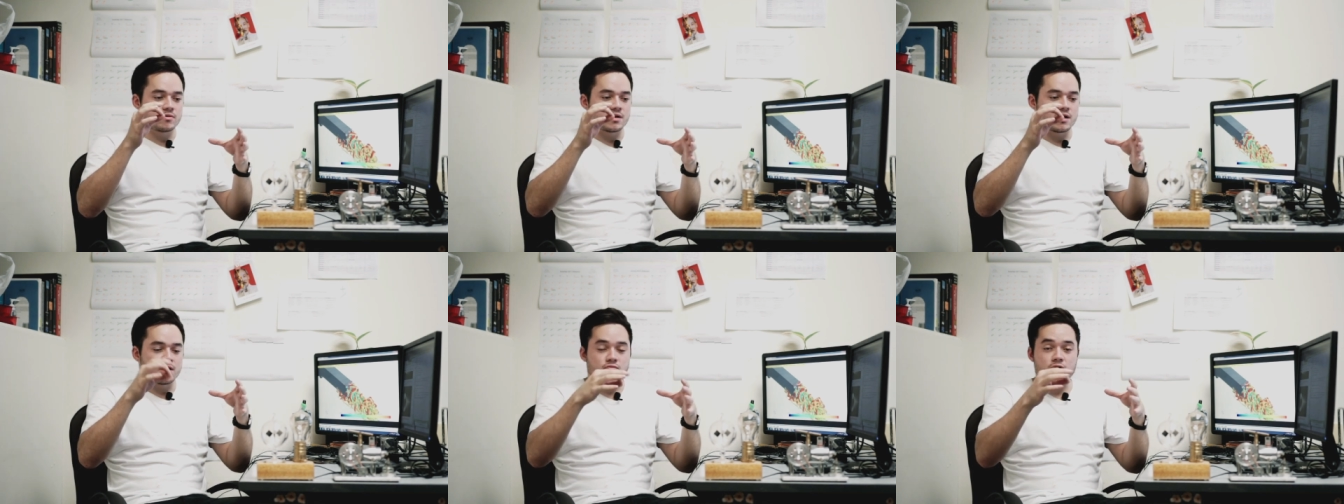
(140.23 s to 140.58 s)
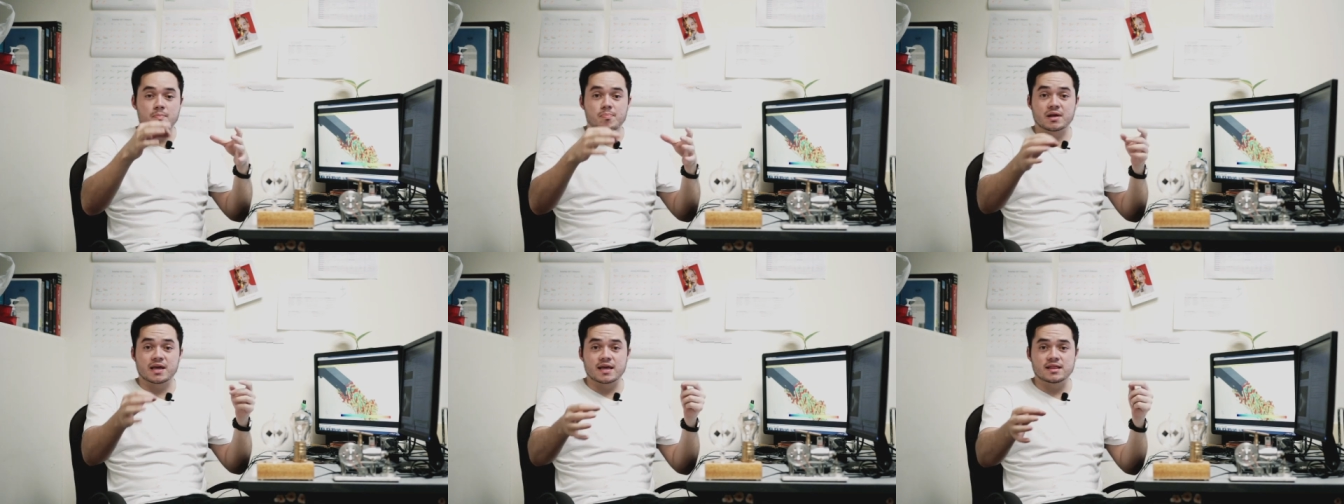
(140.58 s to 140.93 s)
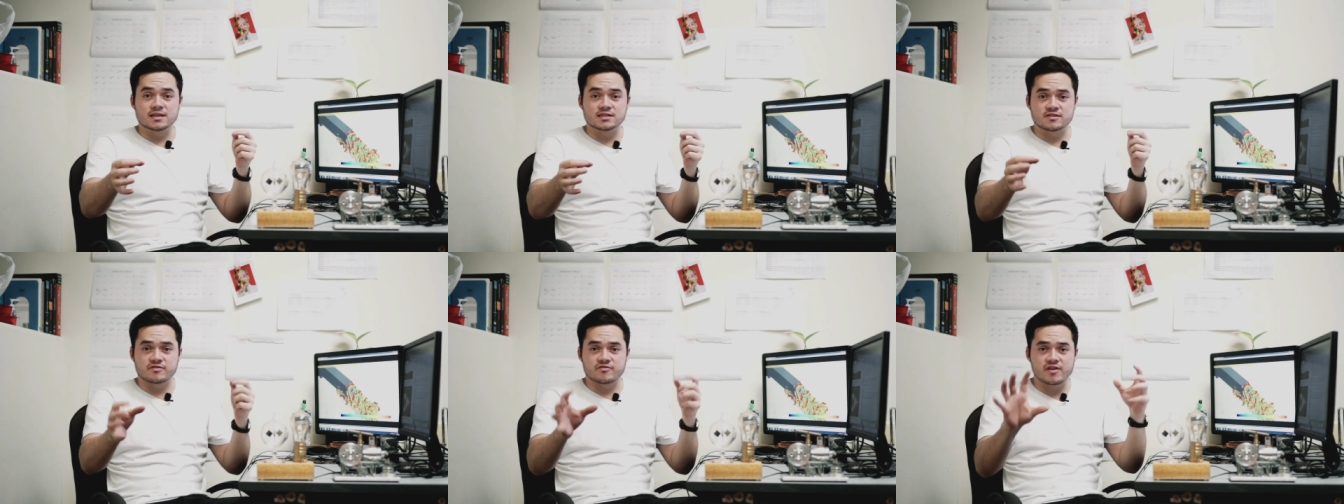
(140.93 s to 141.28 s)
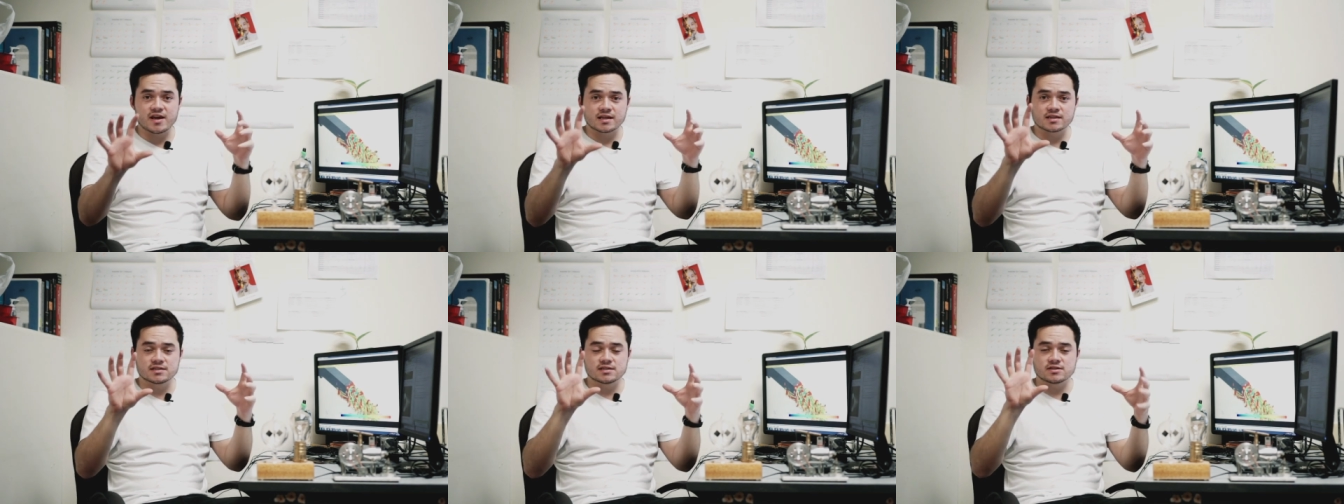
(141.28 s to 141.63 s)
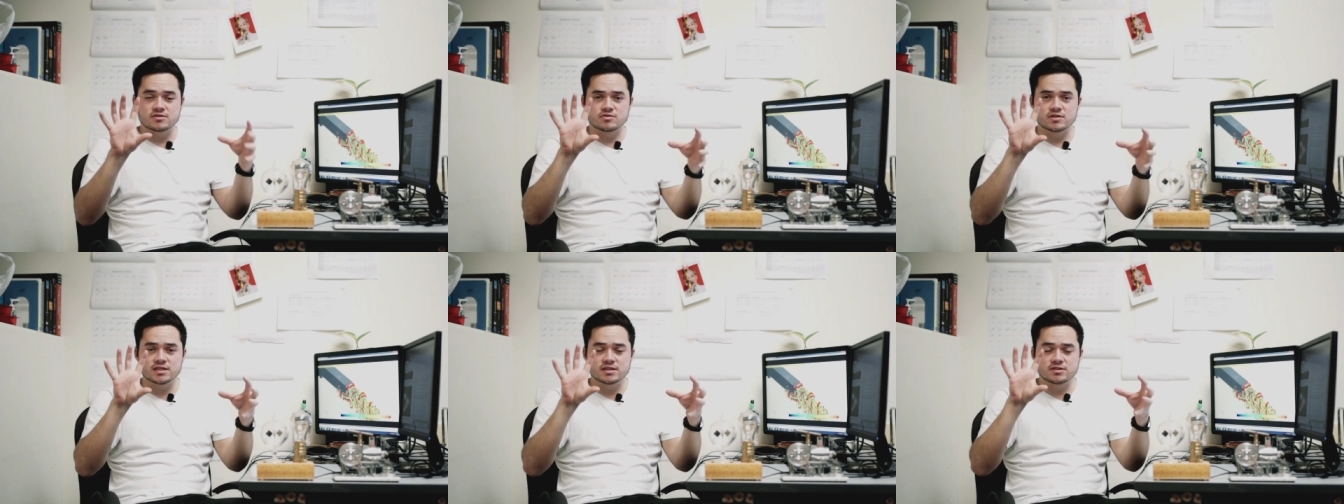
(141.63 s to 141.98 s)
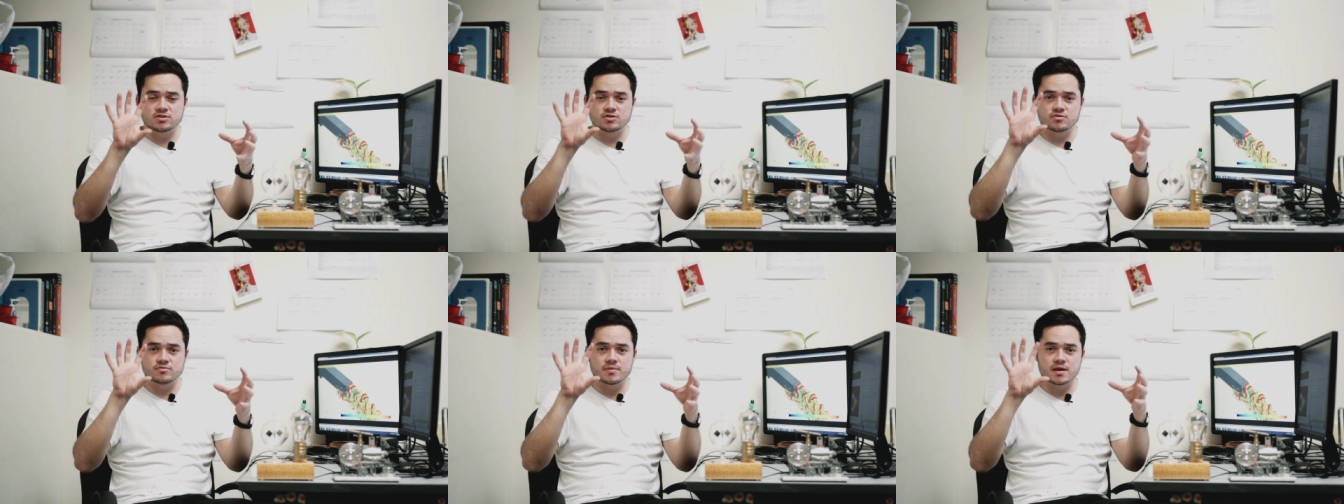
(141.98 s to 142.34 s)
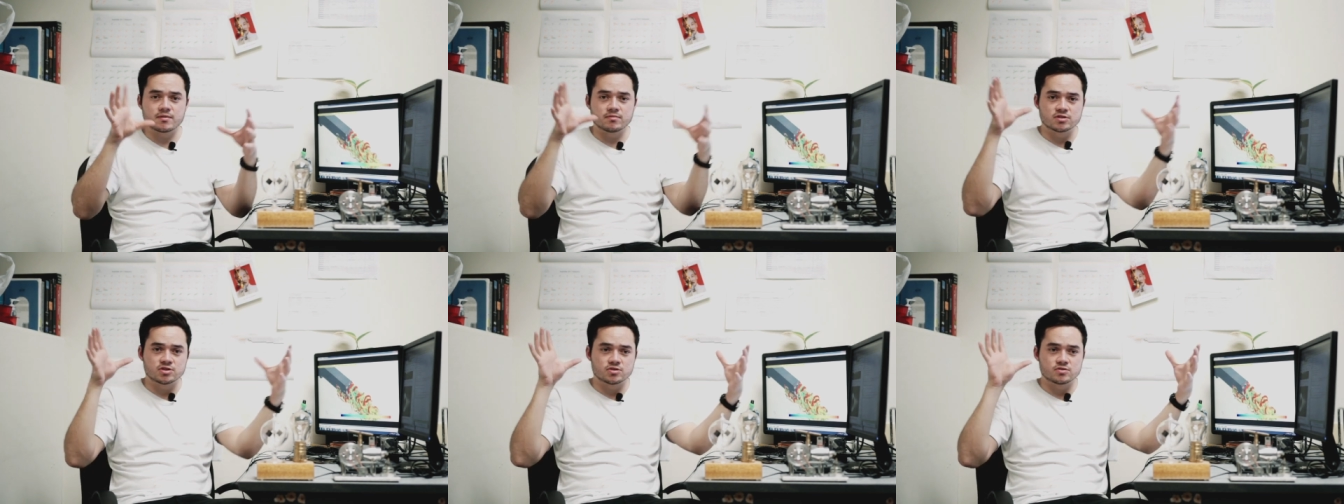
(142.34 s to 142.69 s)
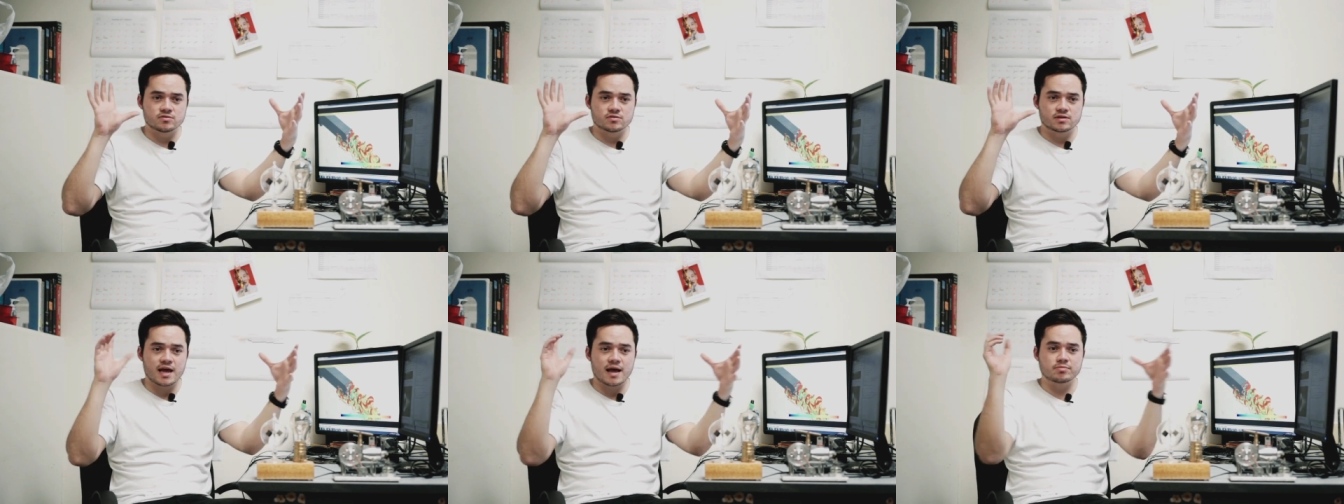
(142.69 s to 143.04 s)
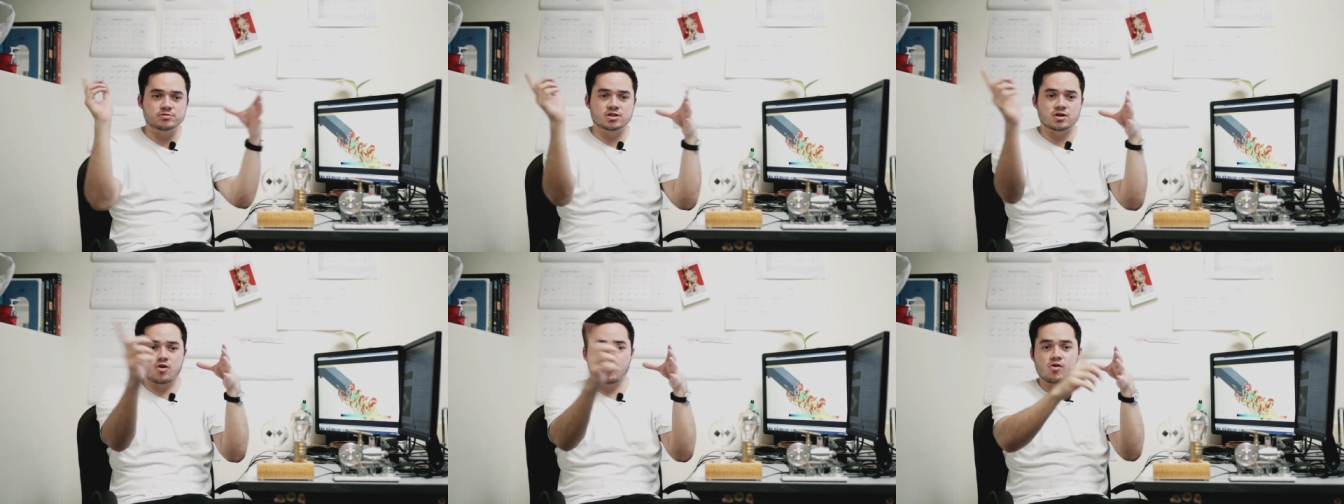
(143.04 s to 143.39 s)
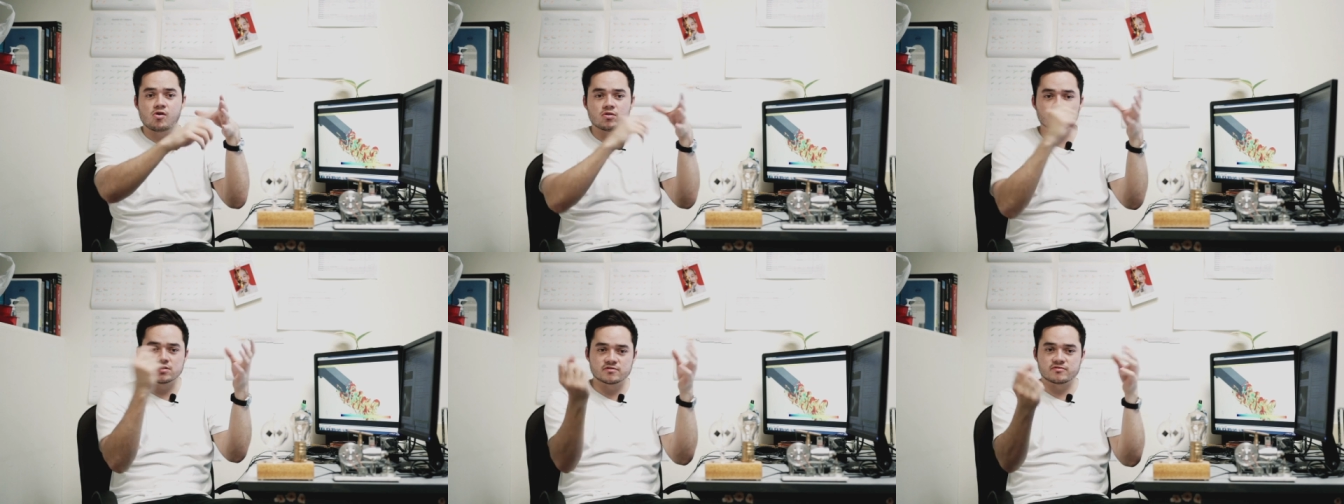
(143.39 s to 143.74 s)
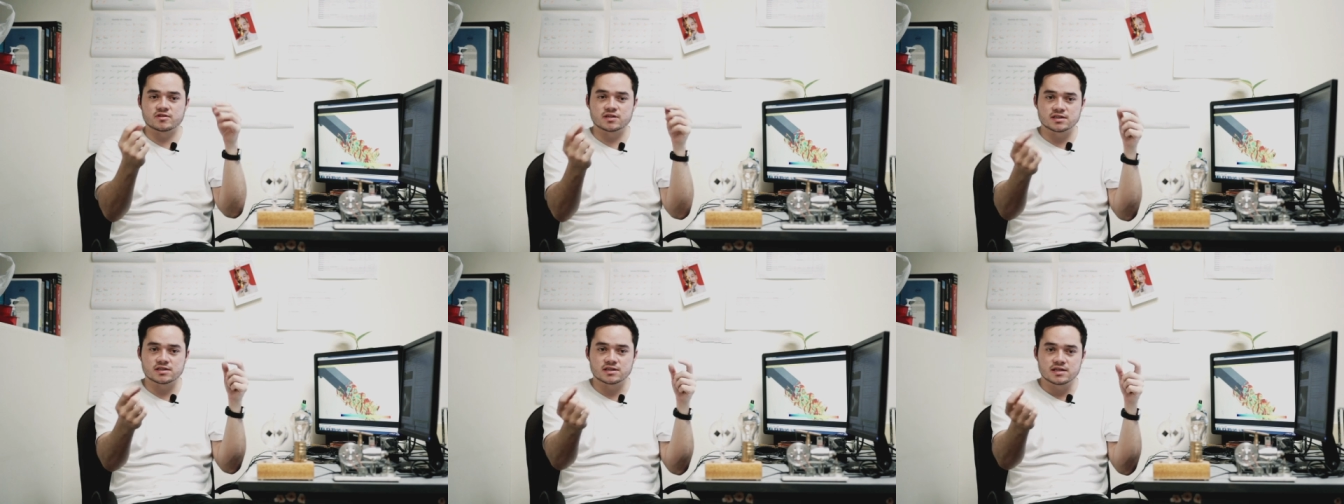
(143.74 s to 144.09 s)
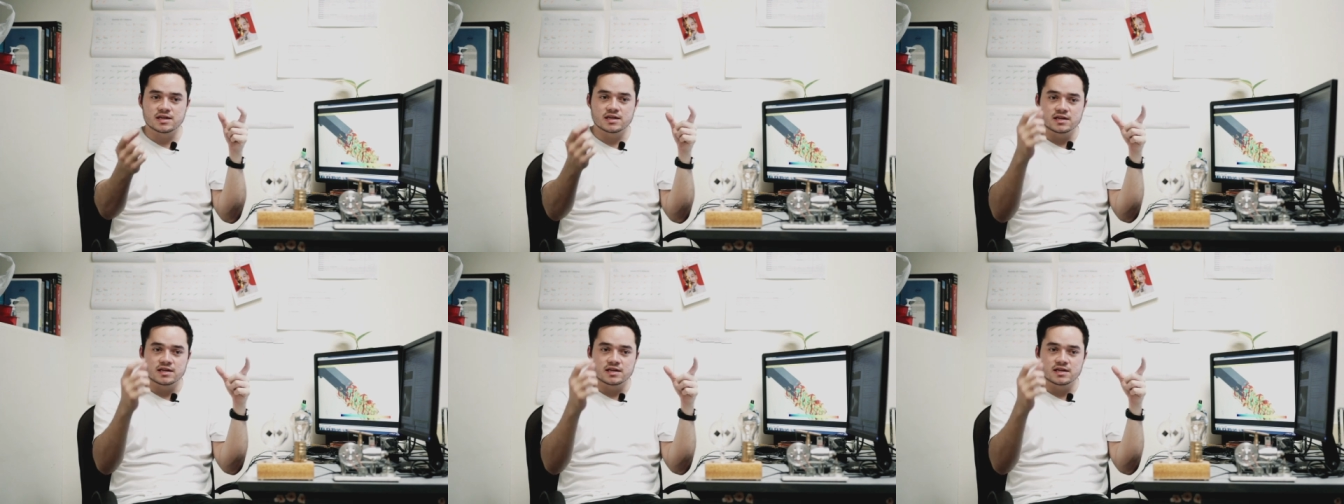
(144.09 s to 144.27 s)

uh, replicate this effect, you need to be able to capture all of the